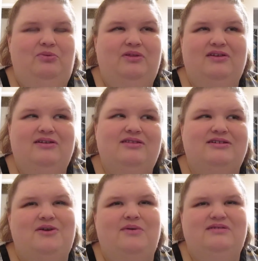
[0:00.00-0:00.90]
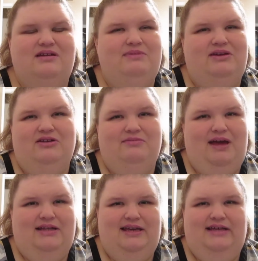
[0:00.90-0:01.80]
There's always going to be good and
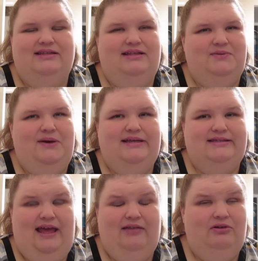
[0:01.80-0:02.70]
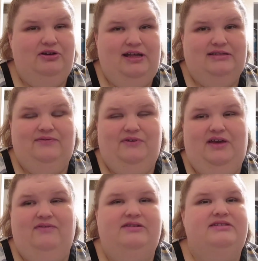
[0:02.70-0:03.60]
bad days. That's why I say learning to
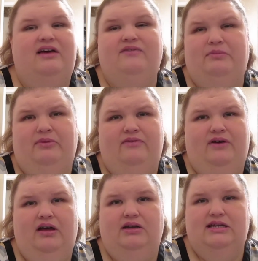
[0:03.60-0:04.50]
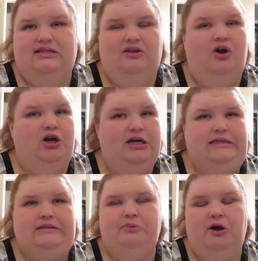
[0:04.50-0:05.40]
forgive yourself and move on is the
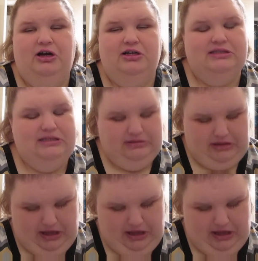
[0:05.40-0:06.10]
hardest part.